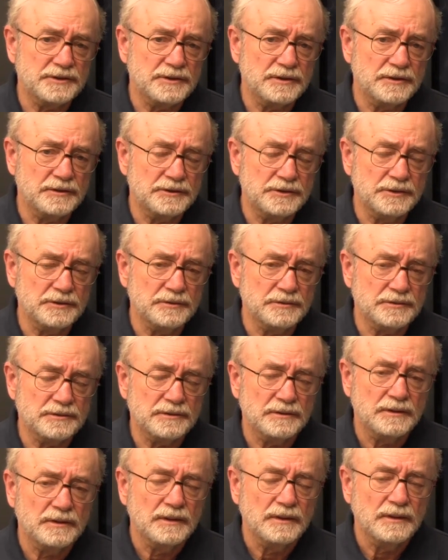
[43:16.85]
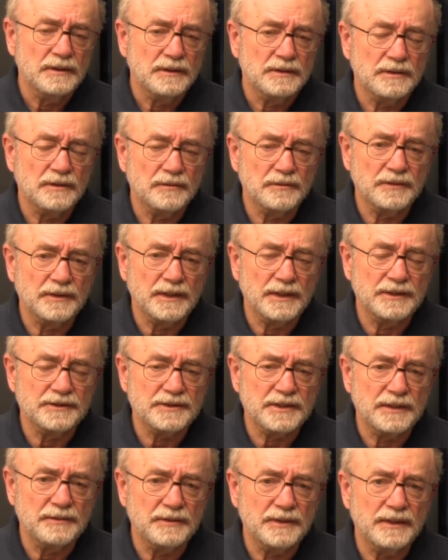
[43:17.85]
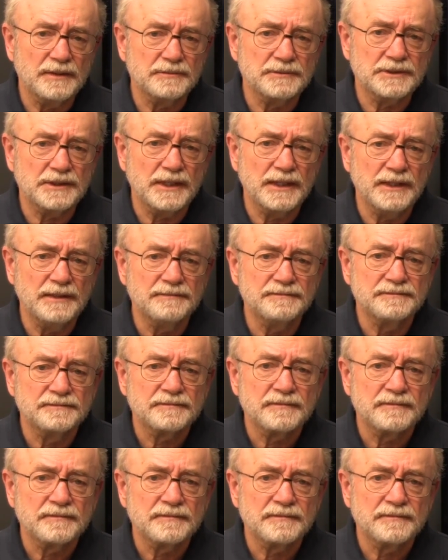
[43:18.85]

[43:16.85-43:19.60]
to the Jews, known then as ABMJ.